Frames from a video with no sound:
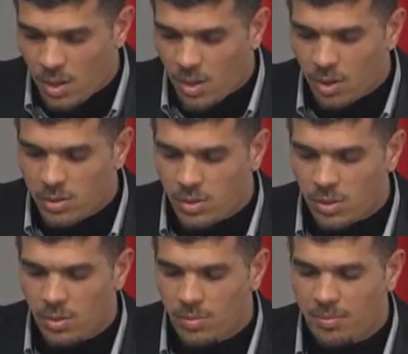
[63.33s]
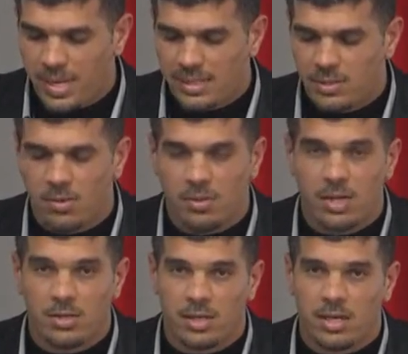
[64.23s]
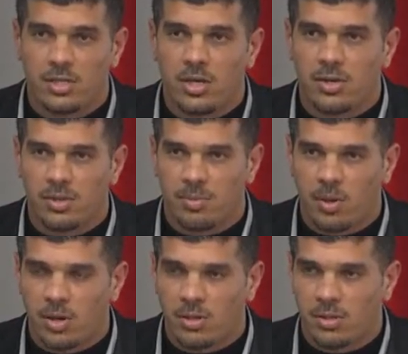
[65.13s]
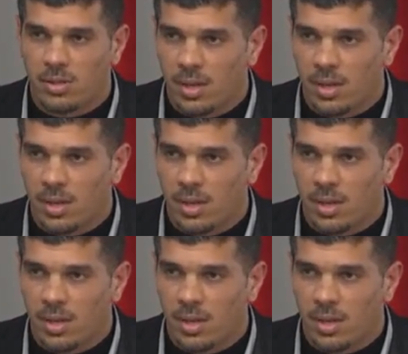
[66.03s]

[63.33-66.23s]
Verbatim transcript: Also, based on the international report,